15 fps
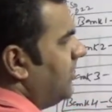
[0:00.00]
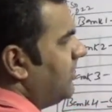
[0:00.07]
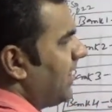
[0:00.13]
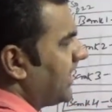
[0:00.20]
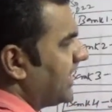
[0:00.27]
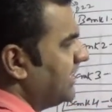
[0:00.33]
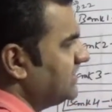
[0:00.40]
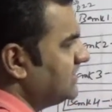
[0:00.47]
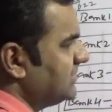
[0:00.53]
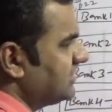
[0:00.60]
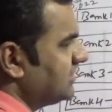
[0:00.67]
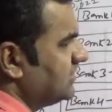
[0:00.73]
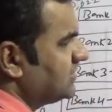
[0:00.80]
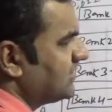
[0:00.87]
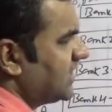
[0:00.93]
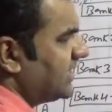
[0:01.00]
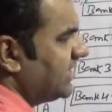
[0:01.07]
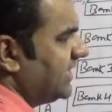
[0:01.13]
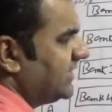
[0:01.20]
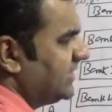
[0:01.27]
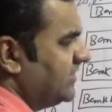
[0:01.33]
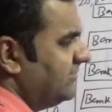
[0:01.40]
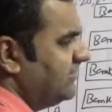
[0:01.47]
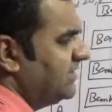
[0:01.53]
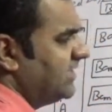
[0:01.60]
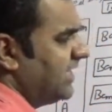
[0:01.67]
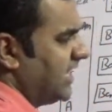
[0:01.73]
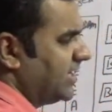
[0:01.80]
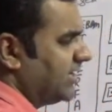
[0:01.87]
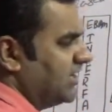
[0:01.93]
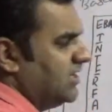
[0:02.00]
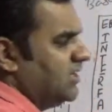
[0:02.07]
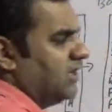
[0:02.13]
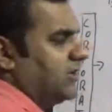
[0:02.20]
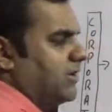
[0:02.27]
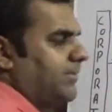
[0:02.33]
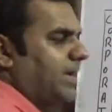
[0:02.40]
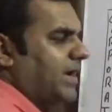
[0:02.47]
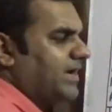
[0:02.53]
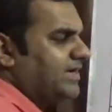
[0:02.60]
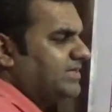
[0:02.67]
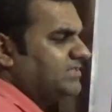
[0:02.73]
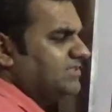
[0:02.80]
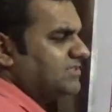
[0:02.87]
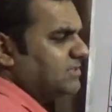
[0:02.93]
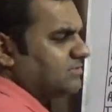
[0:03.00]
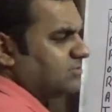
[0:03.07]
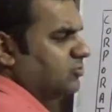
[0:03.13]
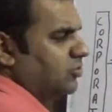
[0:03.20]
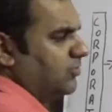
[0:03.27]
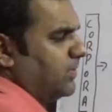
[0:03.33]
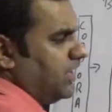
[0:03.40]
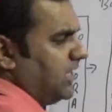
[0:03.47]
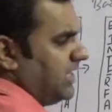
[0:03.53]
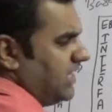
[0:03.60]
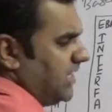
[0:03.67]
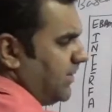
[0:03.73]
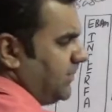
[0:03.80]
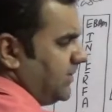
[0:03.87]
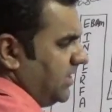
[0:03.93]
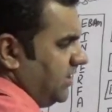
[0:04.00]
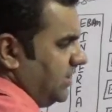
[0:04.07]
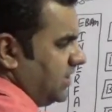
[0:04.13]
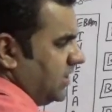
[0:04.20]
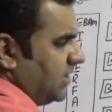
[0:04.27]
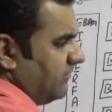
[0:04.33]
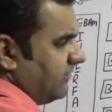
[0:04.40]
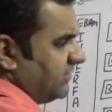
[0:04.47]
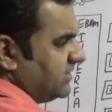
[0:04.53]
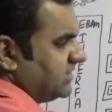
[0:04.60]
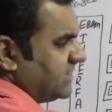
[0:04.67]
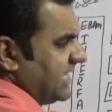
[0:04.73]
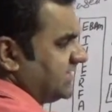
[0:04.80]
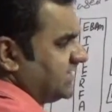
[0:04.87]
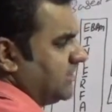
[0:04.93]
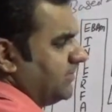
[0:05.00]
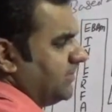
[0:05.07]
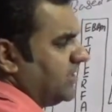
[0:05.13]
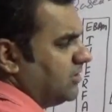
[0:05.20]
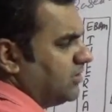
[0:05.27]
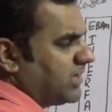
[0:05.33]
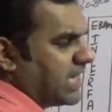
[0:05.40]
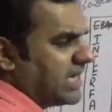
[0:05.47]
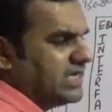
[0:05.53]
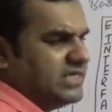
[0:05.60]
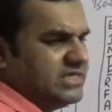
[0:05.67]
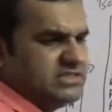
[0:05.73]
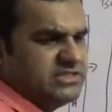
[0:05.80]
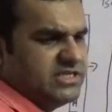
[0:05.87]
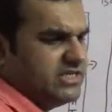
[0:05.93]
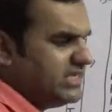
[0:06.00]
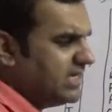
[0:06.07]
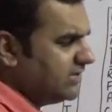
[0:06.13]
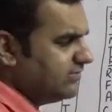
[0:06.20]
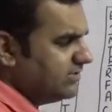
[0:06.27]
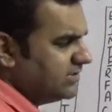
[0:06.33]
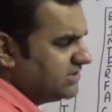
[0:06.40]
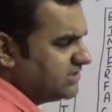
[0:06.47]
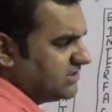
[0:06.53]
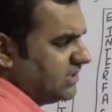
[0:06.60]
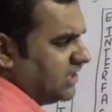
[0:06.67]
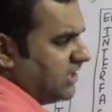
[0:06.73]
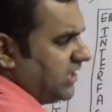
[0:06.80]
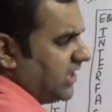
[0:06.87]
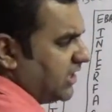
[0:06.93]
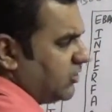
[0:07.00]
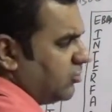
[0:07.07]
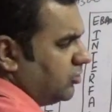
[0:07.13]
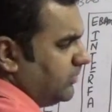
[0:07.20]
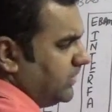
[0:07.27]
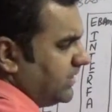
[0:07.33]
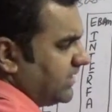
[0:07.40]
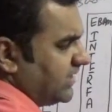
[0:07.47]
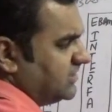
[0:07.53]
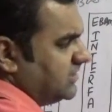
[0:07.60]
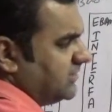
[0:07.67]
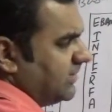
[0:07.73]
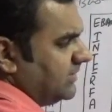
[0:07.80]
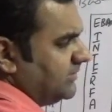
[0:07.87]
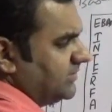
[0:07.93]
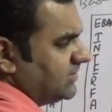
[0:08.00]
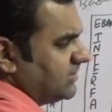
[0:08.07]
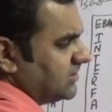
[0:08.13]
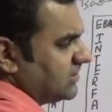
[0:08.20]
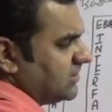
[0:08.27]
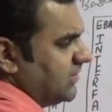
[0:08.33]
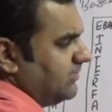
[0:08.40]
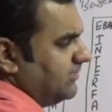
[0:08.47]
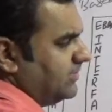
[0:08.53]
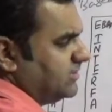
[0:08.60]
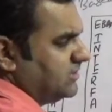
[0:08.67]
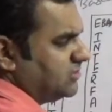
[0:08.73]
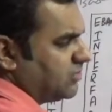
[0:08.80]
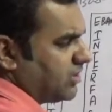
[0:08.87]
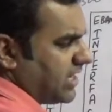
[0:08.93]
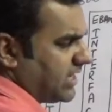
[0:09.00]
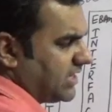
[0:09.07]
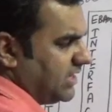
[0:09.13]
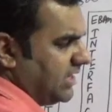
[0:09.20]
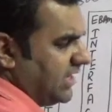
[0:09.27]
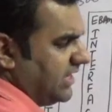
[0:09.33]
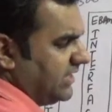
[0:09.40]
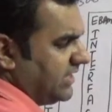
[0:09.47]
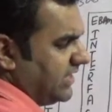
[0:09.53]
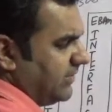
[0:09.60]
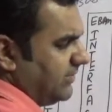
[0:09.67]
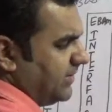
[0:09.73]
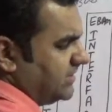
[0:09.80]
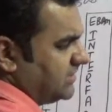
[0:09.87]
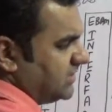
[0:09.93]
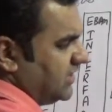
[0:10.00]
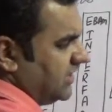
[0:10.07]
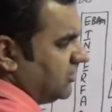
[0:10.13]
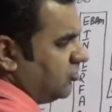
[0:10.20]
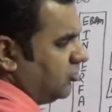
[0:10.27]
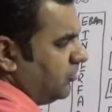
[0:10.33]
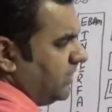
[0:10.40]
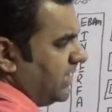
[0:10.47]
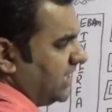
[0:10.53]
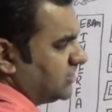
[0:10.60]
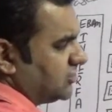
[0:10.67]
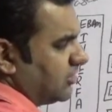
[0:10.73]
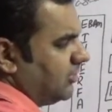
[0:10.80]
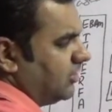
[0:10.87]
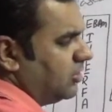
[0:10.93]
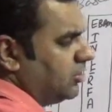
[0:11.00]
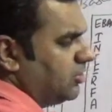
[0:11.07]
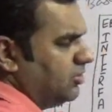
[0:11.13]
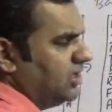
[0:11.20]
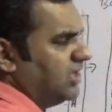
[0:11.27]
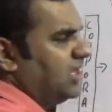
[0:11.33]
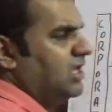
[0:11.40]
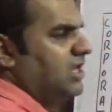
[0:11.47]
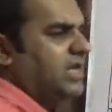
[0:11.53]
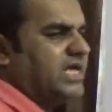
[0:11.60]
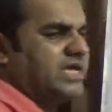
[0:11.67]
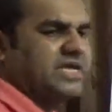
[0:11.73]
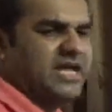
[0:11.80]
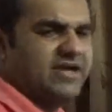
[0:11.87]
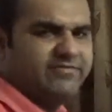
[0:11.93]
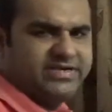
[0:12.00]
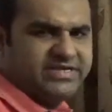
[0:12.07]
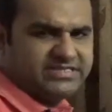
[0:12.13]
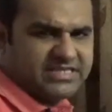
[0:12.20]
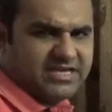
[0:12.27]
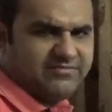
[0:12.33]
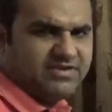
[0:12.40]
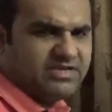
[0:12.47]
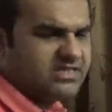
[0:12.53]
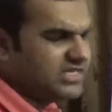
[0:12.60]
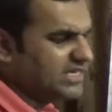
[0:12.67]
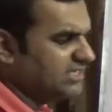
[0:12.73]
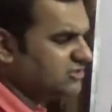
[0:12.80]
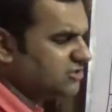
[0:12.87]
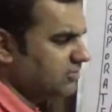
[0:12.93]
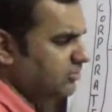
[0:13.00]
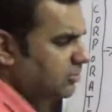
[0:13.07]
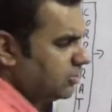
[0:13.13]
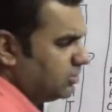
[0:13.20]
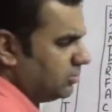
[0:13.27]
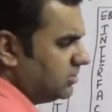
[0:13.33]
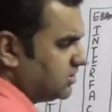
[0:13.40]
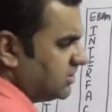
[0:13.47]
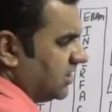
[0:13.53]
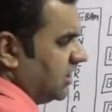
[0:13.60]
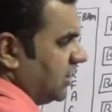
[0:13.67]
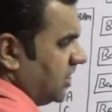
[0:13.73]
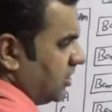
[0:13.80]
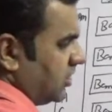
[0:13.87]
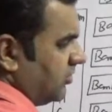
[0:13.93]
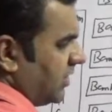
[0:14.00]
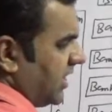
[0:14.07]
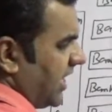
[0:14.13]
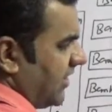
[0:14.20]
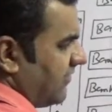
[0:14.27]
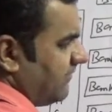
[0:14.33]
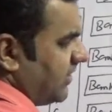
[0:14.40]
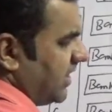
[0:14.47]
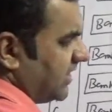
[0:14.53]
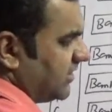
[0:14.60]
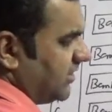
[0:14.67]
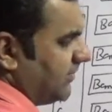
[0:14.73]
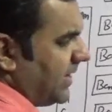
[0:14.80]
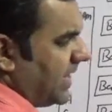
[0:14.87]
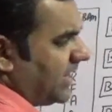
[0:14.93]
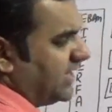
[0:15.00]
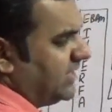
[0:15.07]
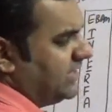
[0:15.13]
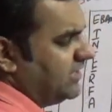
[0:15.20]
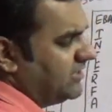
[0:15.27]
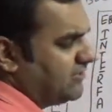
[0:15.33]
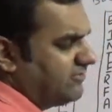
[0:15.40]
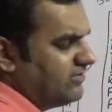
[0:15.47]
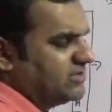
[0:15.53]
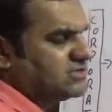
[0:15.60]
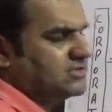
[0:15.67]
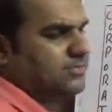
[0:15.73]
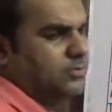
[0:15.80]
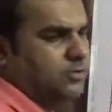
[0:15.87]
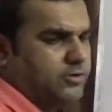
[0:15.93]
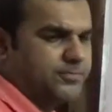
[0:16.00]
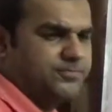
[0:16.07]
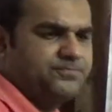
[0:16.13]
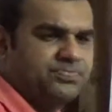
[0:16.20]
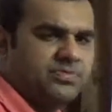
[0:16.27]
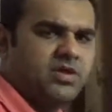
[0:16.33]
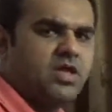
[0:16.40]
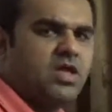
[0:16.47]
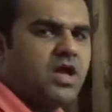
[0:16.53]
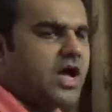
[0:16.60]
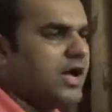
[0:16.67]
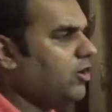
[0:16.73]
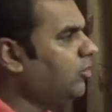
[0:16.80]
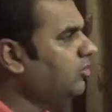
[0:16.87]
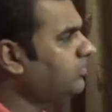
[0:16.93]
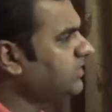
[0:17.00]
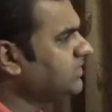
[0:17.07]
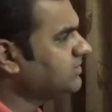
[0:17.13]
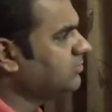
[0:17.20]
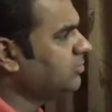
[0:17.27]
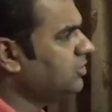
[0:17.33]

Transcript: backend systems are connected with that. Now backend systems could be ERP, which is SAP and Oracle and JD Edwards. It could be Treasury Management System, which is Oracle and TMS. It could be HR module, like Havit is having their HR modules. You would have other backend interface support. I hope this